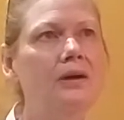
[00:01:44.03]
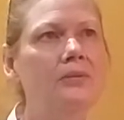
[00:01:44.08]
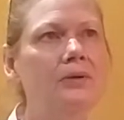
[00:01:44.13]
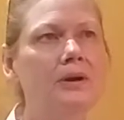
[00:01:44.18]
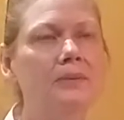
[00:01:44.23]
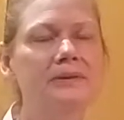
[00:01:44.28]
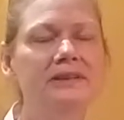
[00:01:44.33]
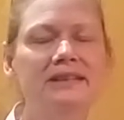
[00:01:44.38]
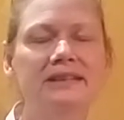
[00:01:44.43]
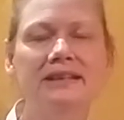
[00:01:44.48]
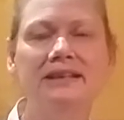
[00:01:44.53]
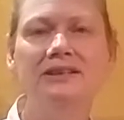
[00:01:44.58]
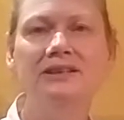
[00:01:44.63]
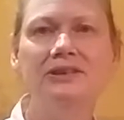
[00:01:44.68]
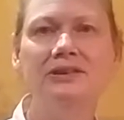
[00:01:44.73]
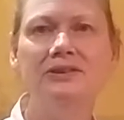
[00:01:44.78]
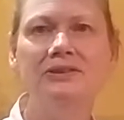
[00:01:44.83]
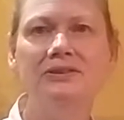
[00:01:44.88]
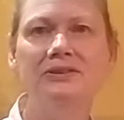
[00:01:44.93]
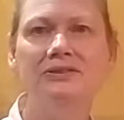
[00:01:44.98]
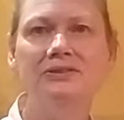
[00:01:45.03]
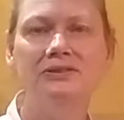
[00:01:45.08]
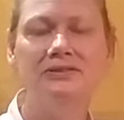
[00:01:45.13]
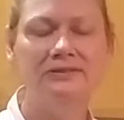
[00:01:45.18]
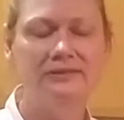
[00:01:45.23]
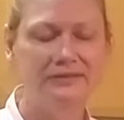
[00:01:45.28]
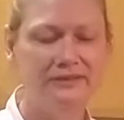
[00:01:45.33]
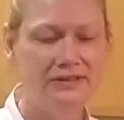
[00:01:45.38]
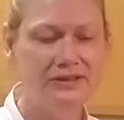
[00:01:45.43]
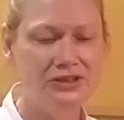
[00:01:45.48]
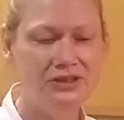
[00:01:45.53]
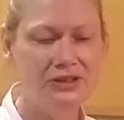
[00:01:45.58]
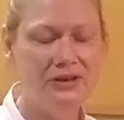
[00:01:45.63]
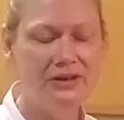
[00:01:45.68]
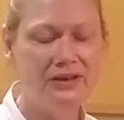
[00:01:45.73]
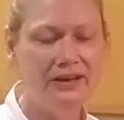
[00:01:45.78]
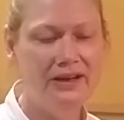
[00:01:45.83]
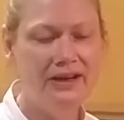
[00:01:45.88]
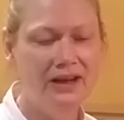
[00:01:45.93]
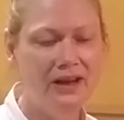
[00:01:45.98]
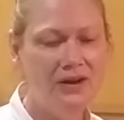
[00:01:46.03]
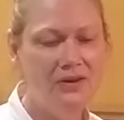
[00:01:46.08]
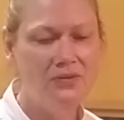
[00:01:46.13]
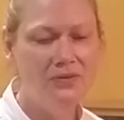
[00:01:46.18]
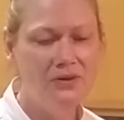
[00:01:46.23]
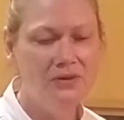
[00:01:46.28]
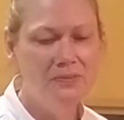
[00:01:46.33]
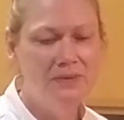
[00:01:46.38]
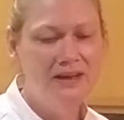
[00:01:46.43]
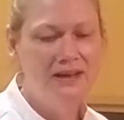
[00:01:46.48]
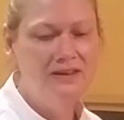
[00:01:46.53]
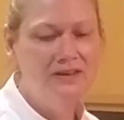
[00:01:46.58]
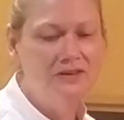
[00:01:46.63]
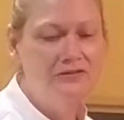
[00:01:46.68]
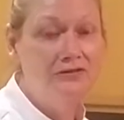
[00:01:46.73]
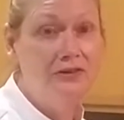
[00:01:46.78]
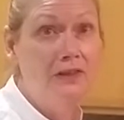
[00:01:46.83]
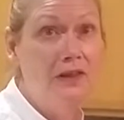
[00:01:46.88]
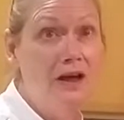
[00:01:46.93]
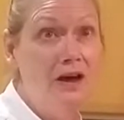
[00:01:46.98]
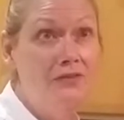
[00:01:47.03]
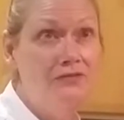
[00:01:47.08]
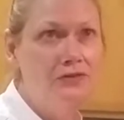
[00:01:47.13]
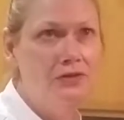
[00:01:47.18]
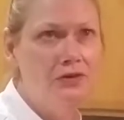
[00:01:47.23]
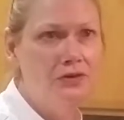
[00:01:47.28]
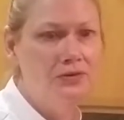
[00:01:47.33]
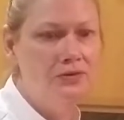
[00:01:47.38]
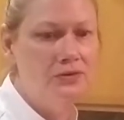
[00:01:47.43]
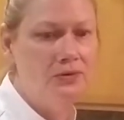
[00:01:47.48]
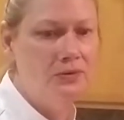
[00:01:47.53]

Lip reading: probably 10 years. Started out with being the falafel